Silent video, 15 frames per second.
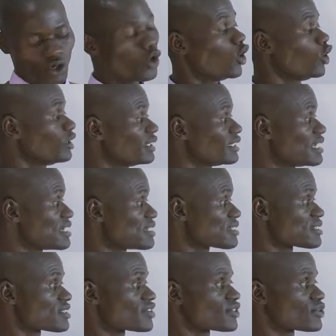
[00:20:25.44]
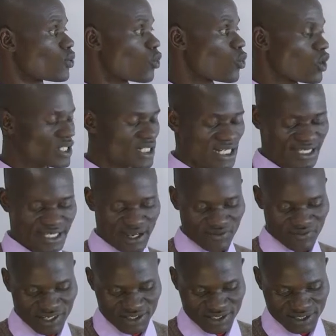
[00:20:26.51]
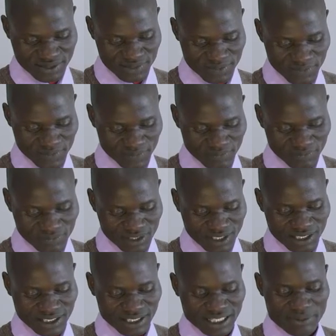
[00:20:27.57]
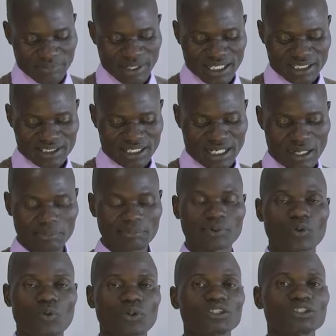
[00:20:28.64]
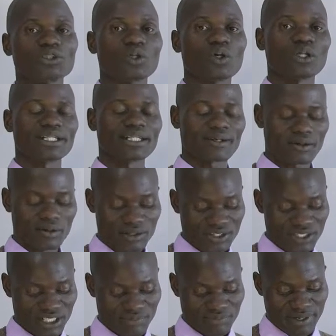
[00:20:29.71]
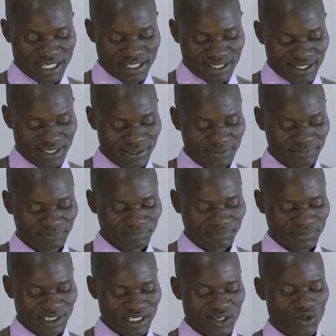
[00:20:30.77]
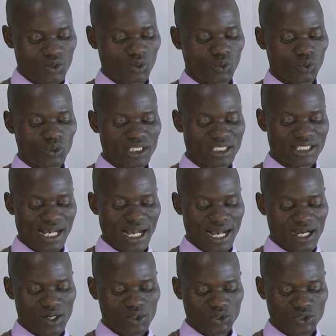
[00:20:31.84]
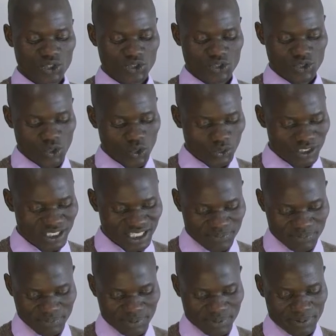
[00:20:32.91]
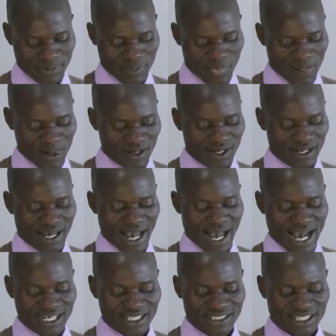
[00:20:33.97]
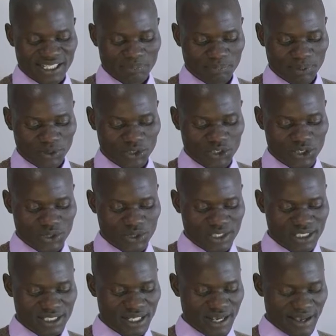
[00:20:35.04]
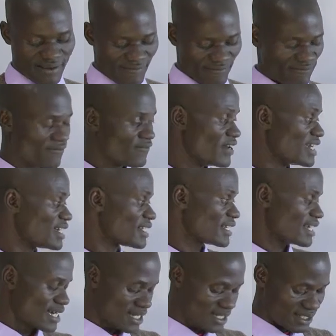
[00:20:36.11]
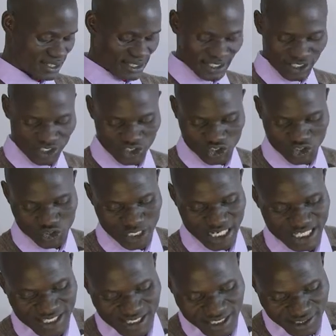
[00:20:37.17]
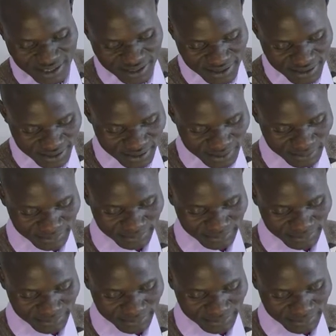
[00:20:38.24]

all this water surface, it makes up what we call the ocean basin, which are also so deep, and they produce various trenches.